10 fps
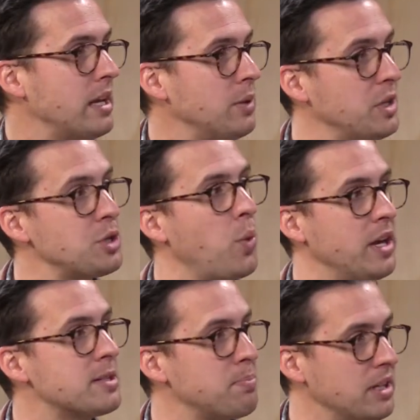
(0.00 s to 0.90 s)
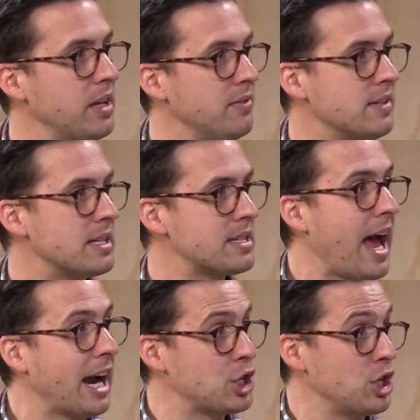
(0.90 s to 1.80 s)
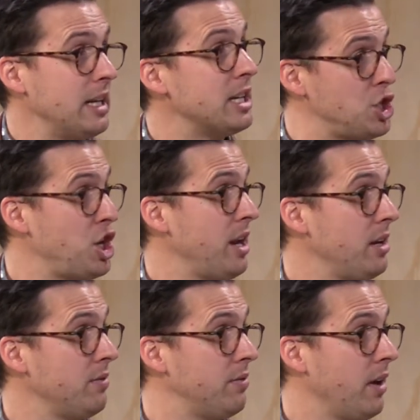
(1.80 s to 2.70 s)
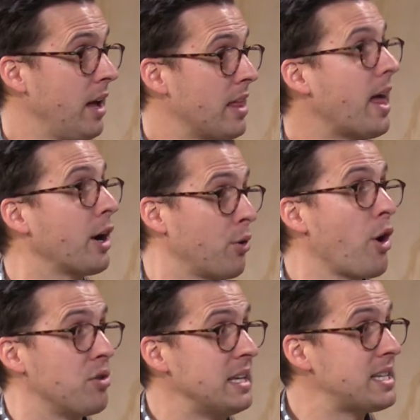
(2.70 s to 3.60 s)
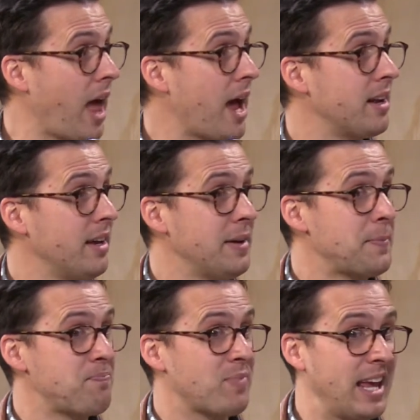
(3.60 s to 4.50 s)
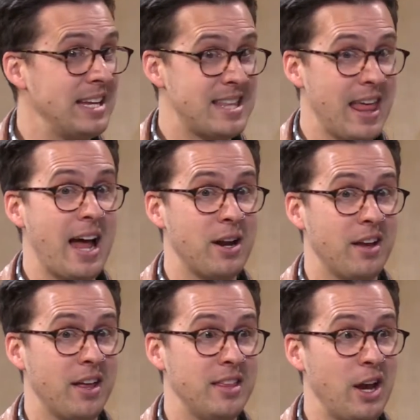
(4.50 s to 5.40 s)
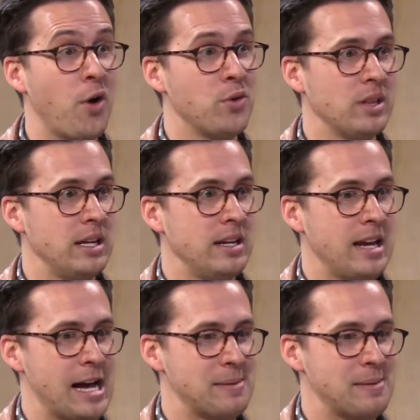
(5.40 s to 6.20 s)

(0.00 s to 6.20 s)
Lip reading: in which we as believers actually achieve that growth? Is that the only,